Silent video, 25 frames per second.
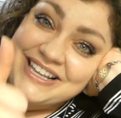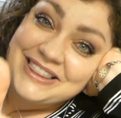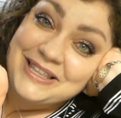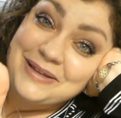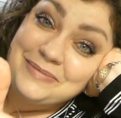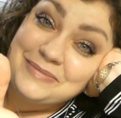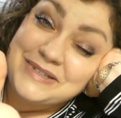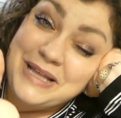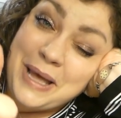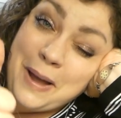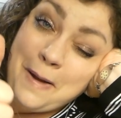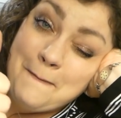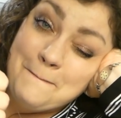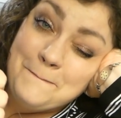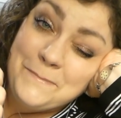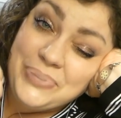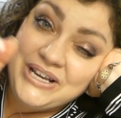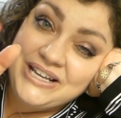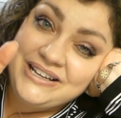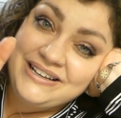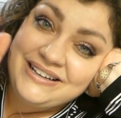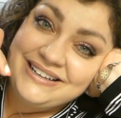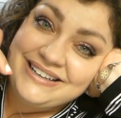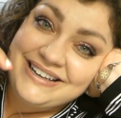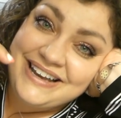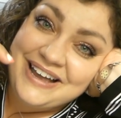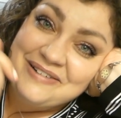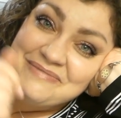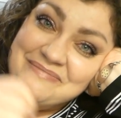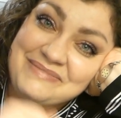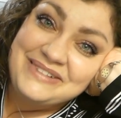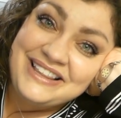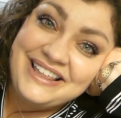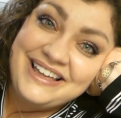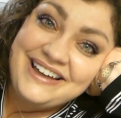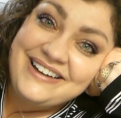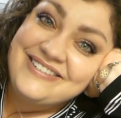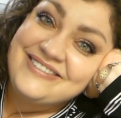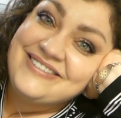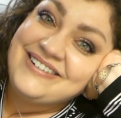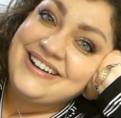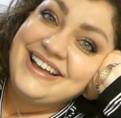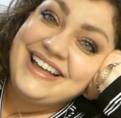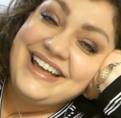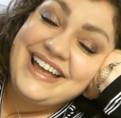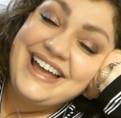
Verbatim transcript: thumbs up down below.